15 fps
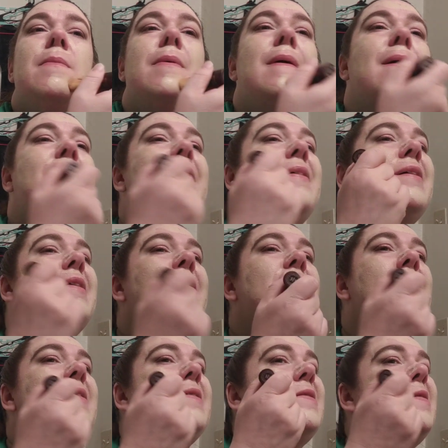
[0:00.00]
but I like
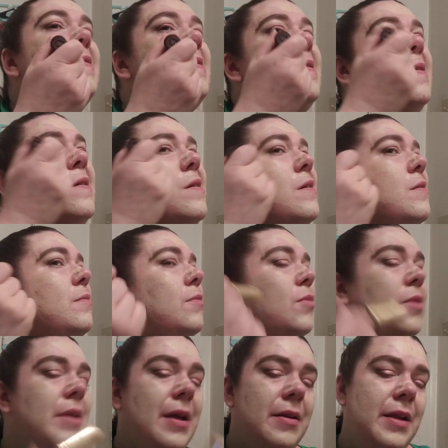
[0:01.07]
it
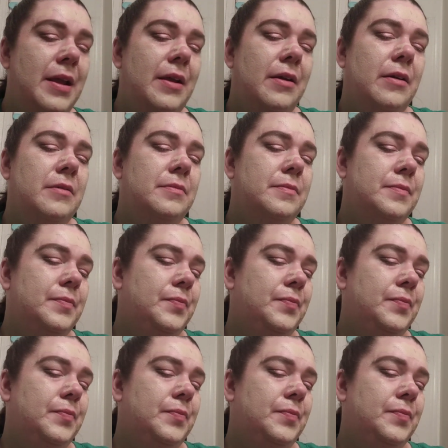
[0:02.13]
more down here.